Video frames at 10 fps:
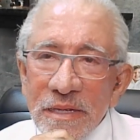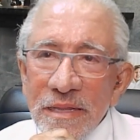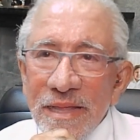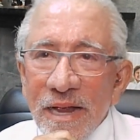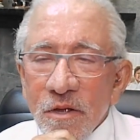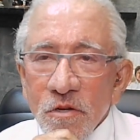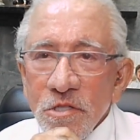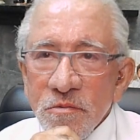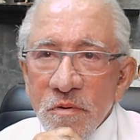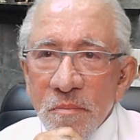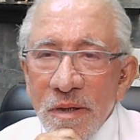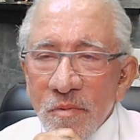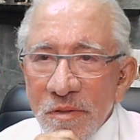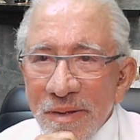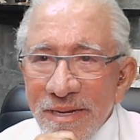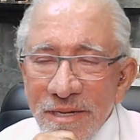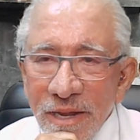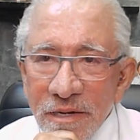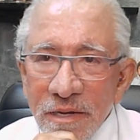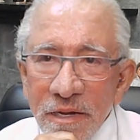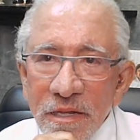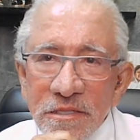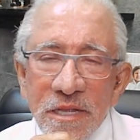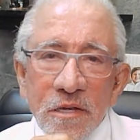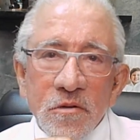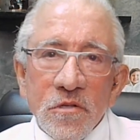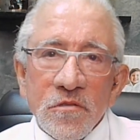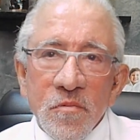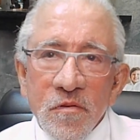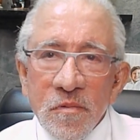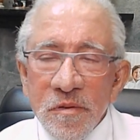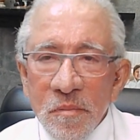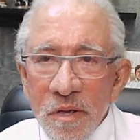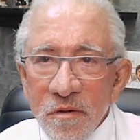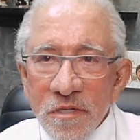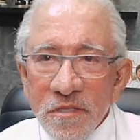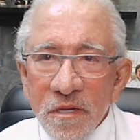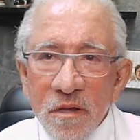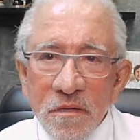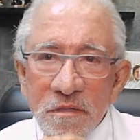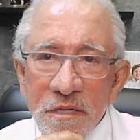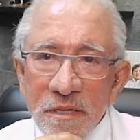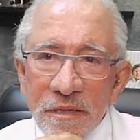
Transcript: That goes with my techniques, that goes with my results,